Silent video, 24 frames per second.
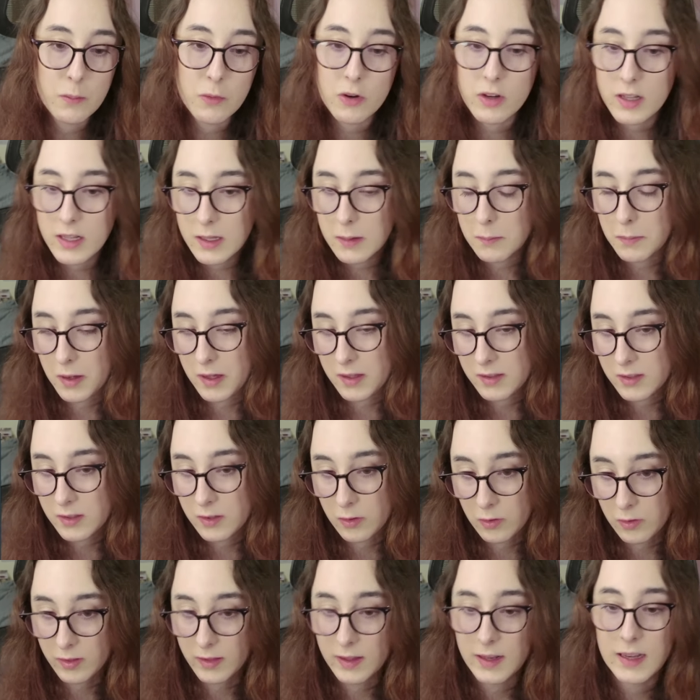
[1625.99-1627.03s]
morning in Boston
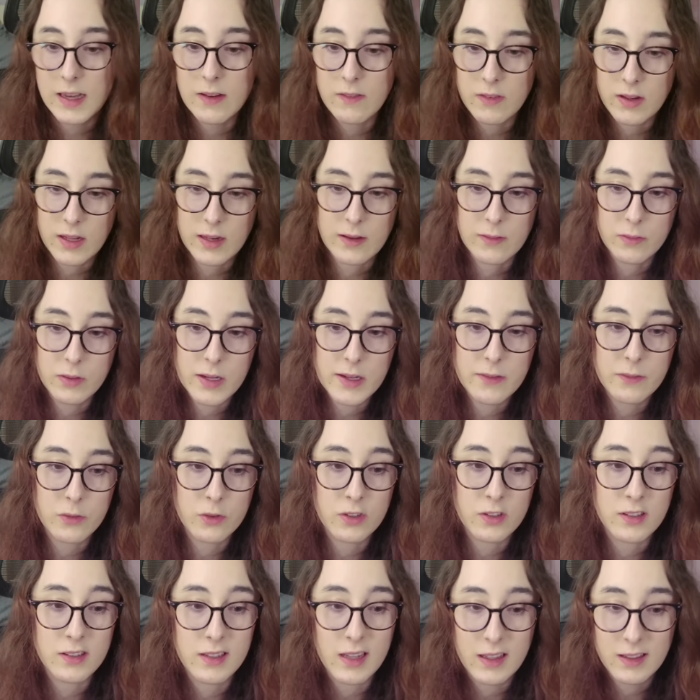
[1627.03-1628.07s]
or late evening in
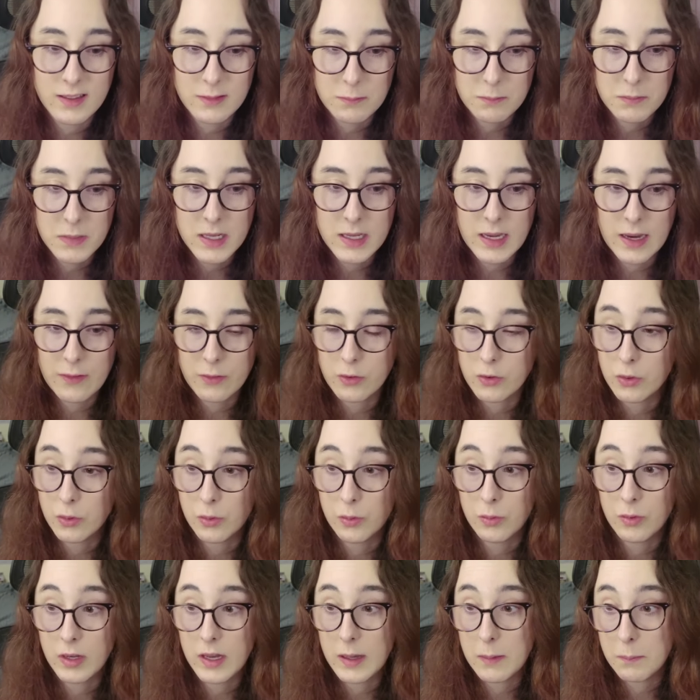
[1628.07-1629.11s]
Frankfurt, not
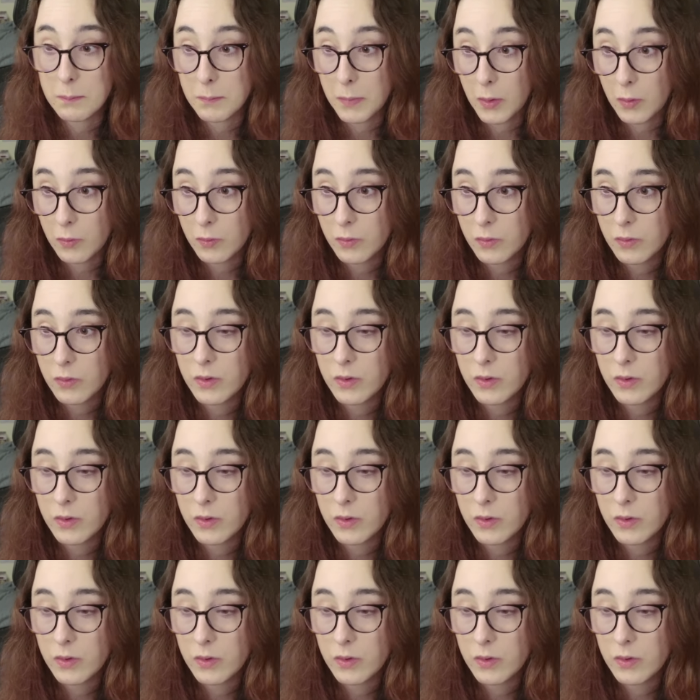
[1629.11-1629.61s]
mid-afternoon in both.